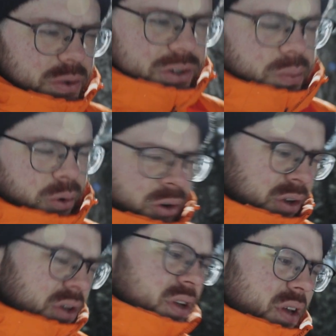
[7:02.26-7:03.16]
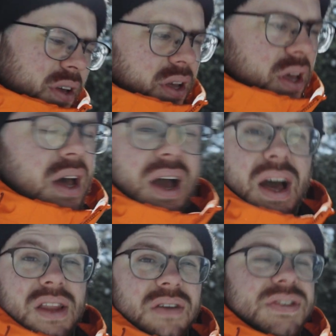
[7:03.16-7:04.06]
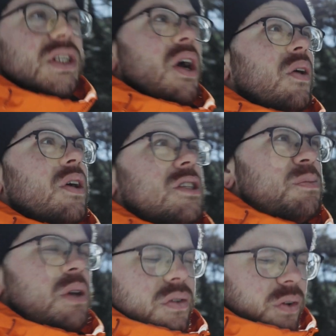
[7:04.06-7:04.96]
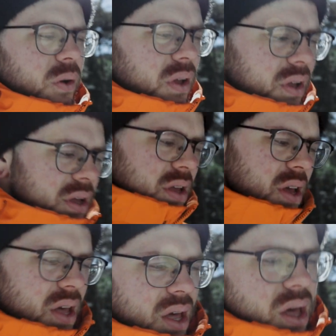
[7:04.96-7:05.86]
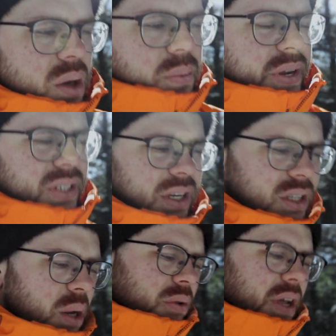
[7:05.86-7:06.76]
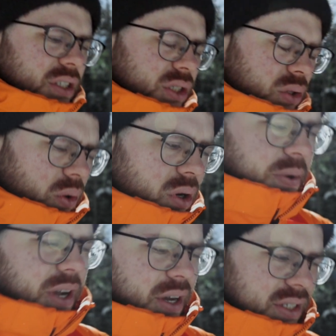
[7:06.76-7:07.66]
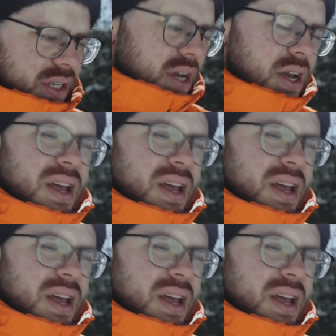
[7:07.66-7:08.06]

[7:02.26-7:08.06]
miserable. I love snow, it's beautiful, but it's like a double-edged sword because